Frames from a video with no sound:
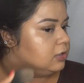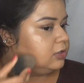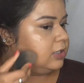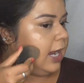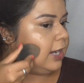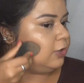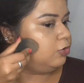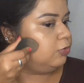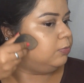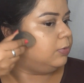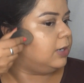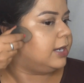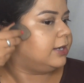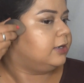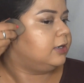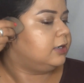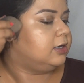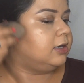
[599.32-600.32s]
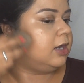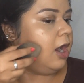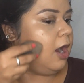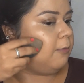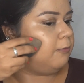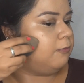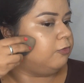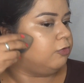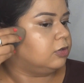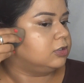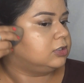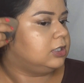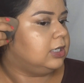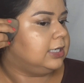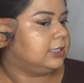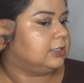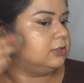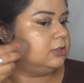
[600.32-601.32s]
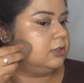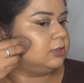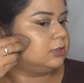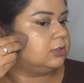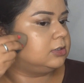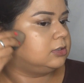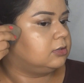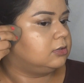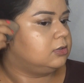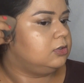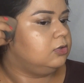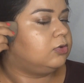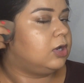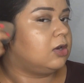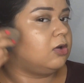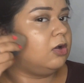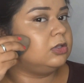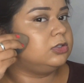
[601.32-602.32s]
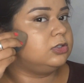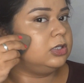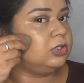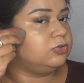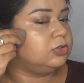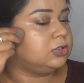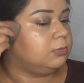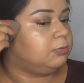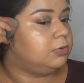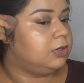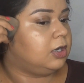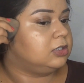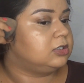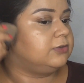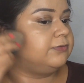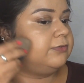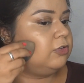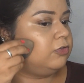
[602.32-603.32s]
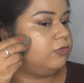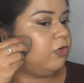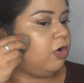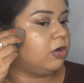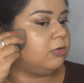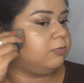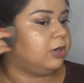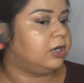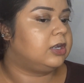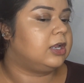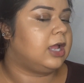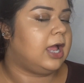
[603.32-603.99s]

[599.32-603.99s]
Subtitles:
try to blend it upwards like this. You can also use a brush if you want, but